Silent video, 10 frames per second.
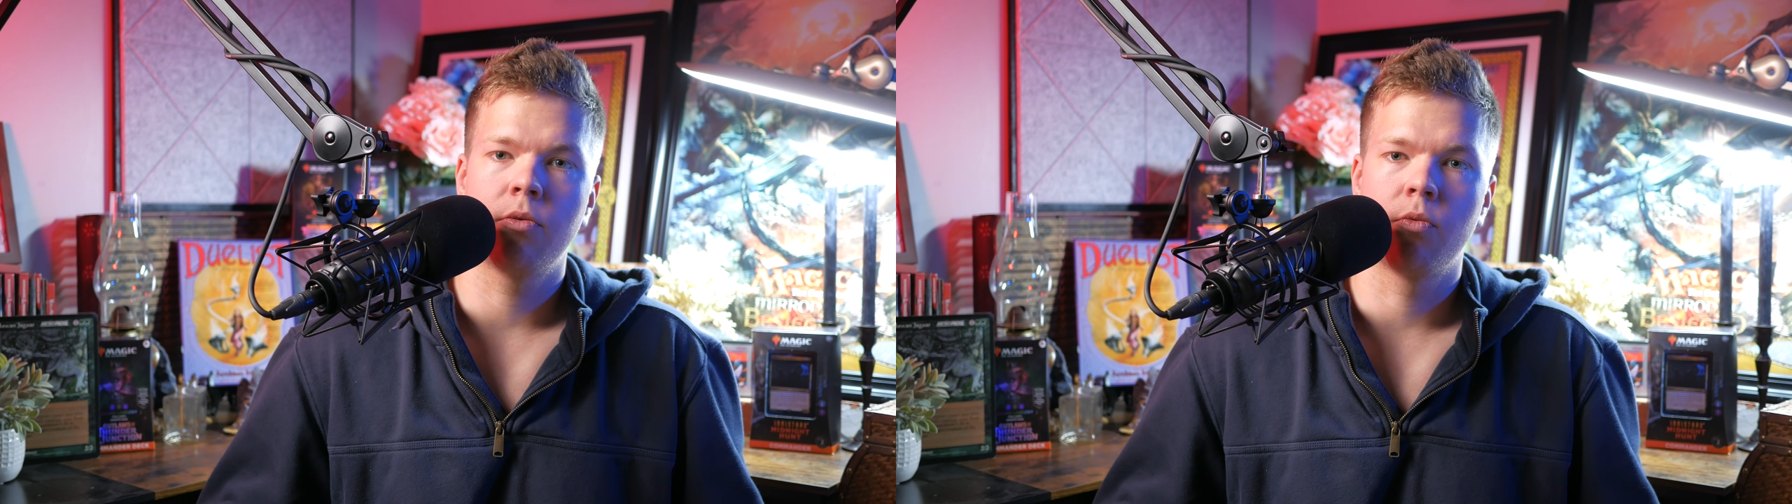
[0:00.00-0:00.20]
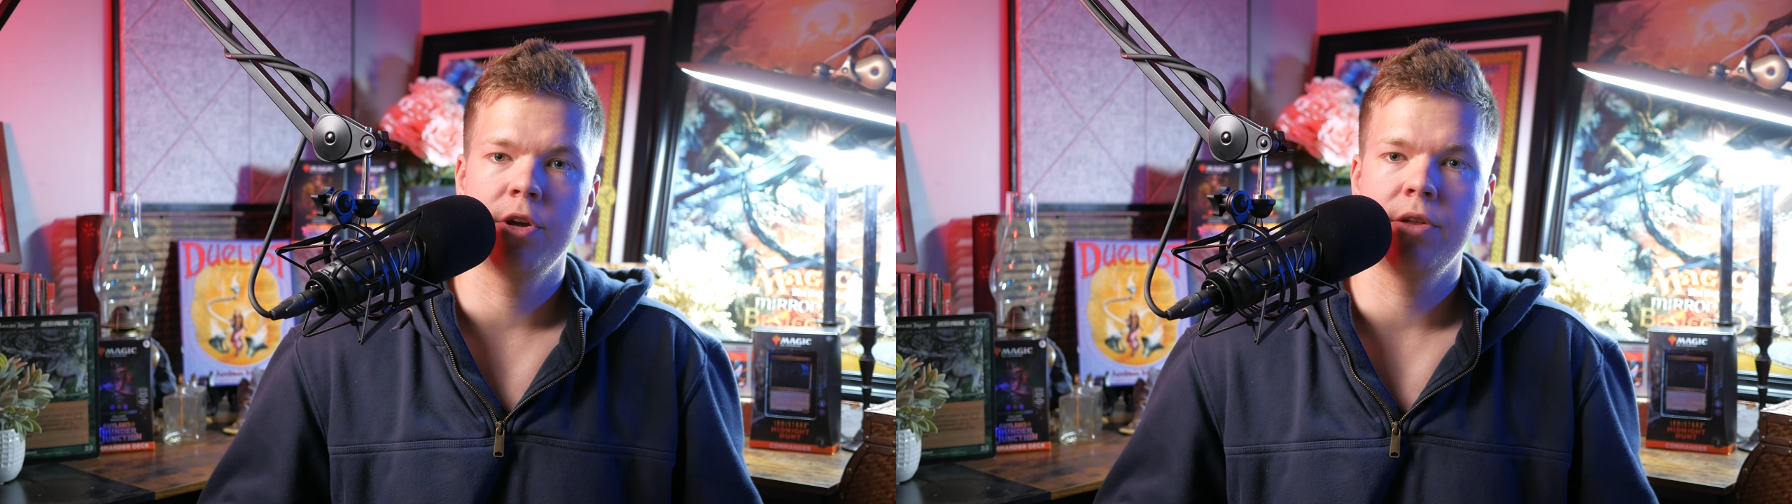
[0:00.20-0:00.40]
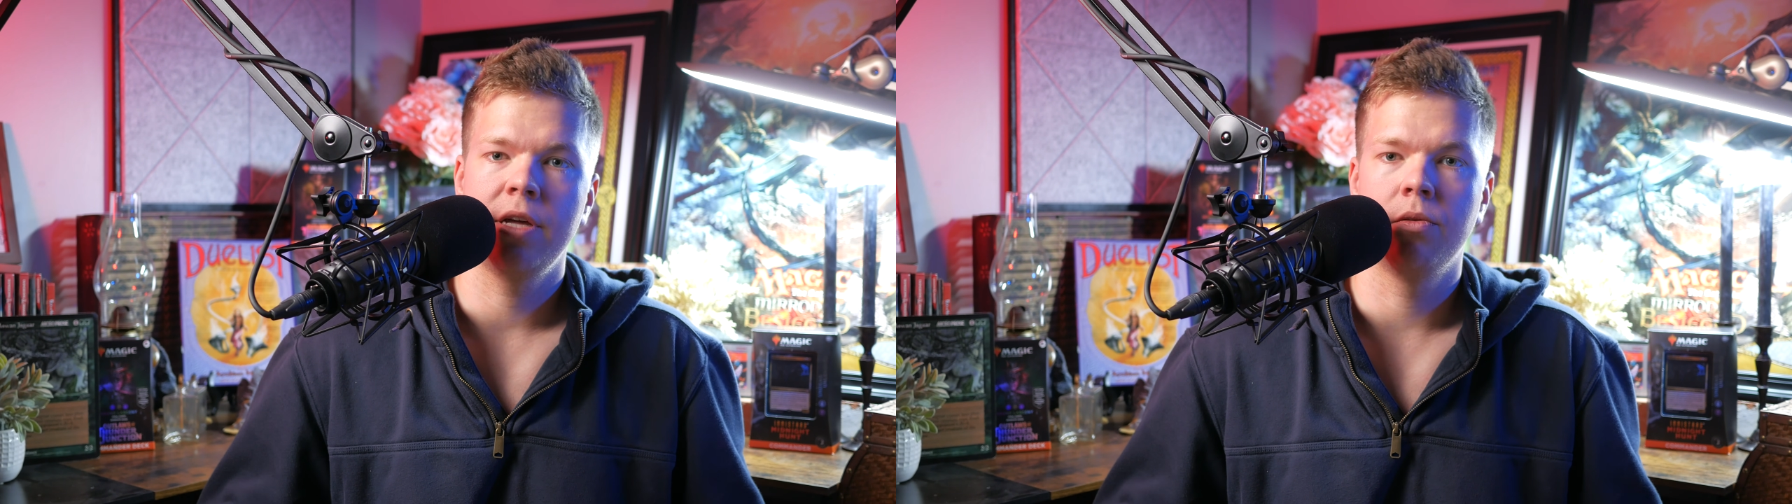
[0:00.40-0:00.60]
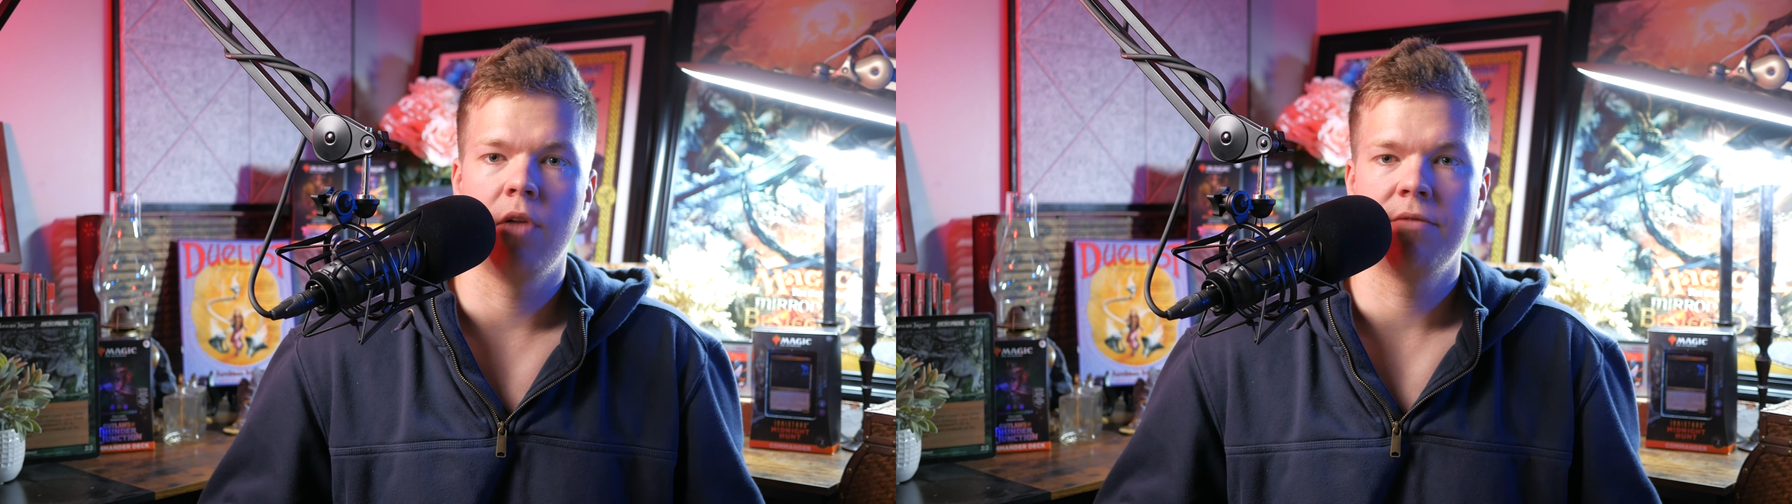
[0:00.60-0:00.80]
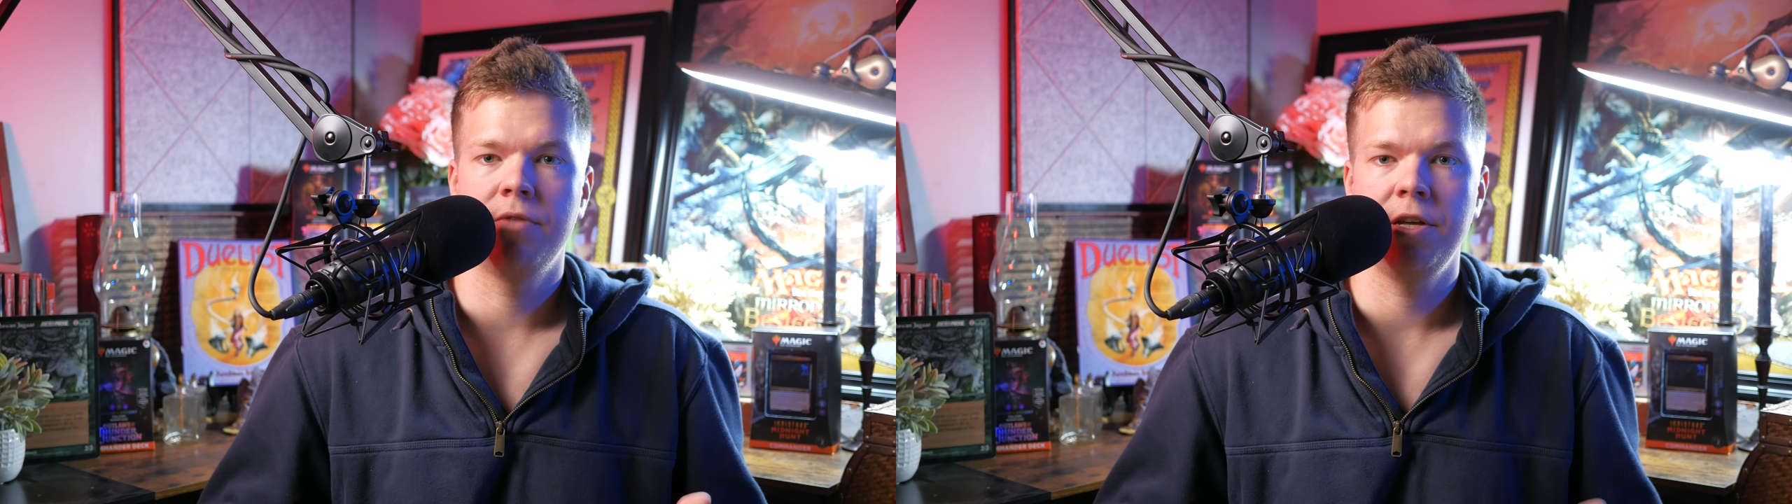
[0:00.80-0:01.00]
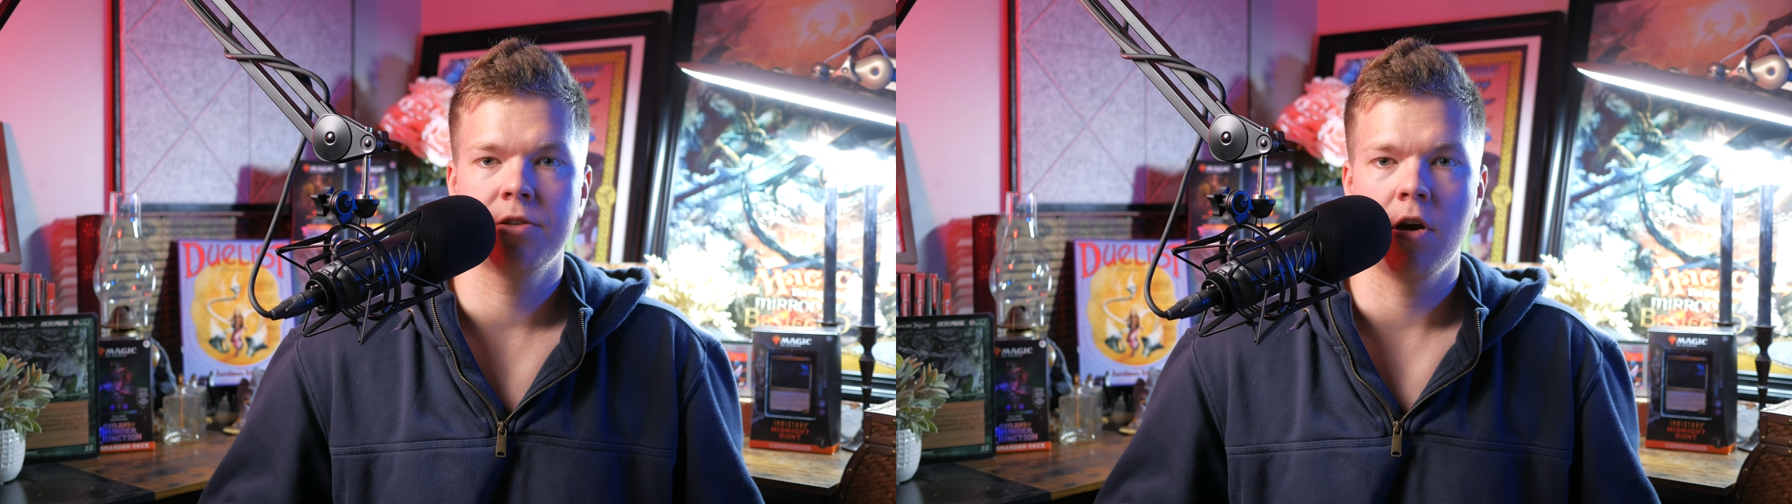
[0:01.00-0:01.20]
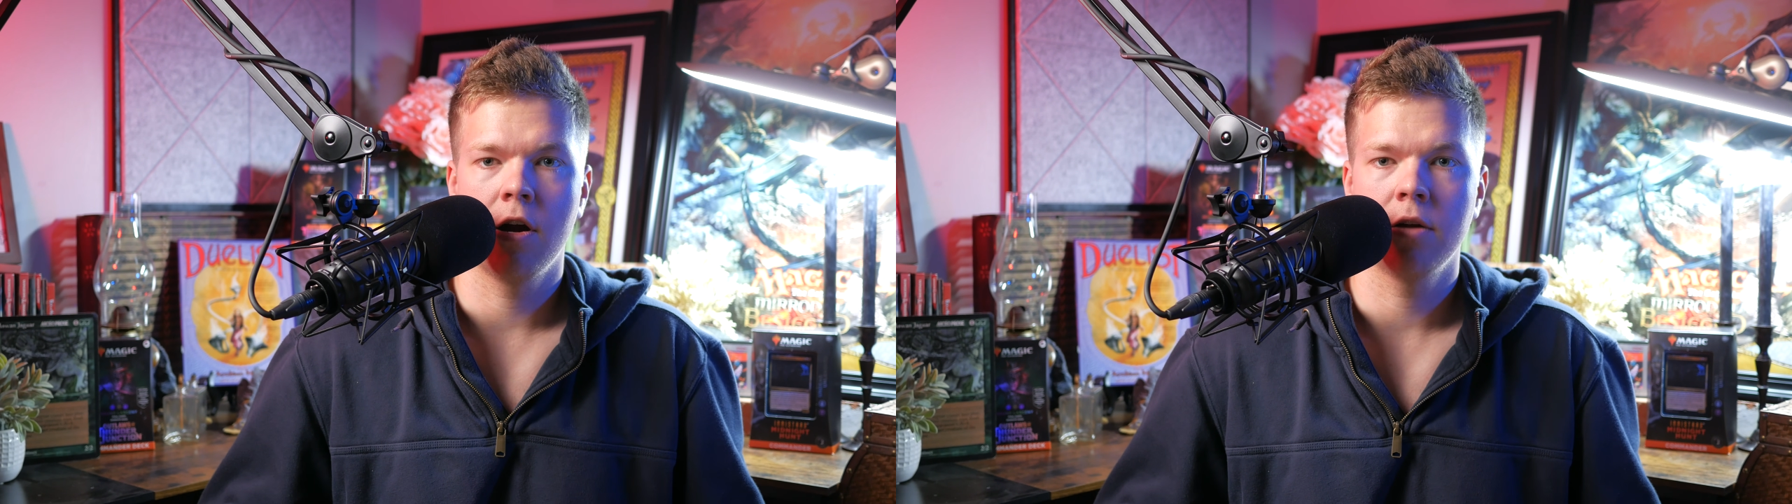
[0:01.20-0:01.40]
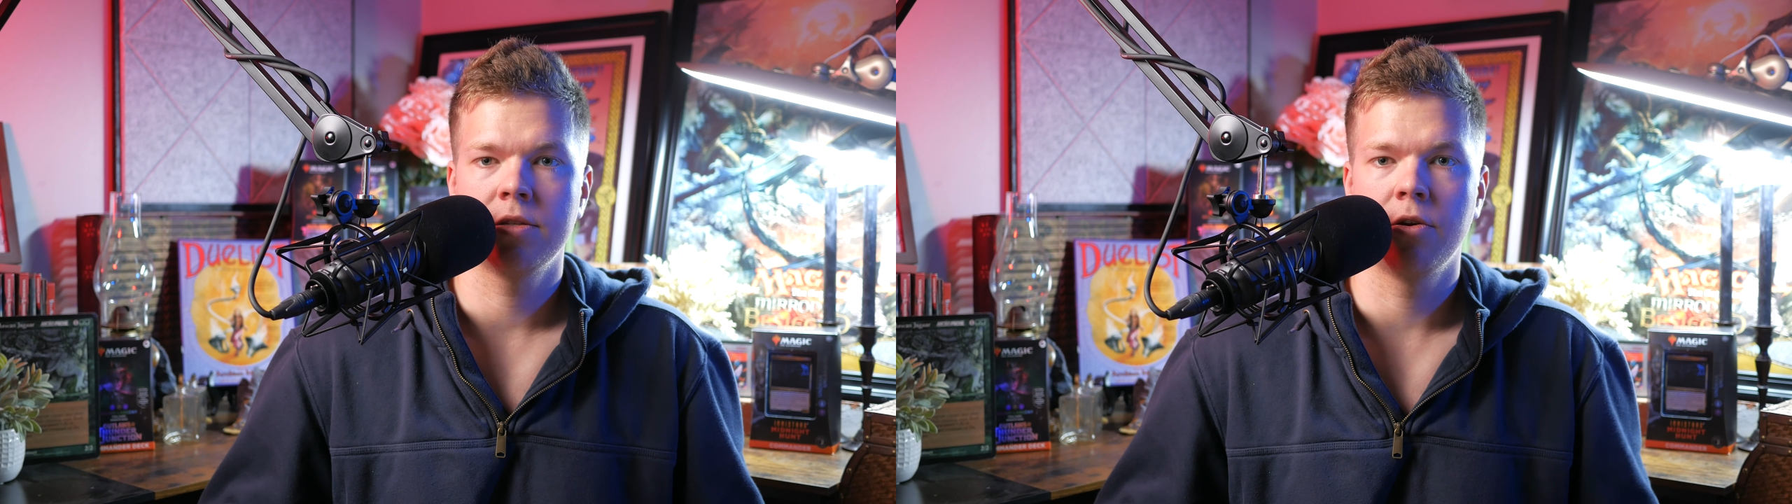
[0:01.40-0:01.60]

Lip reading: really love these cards.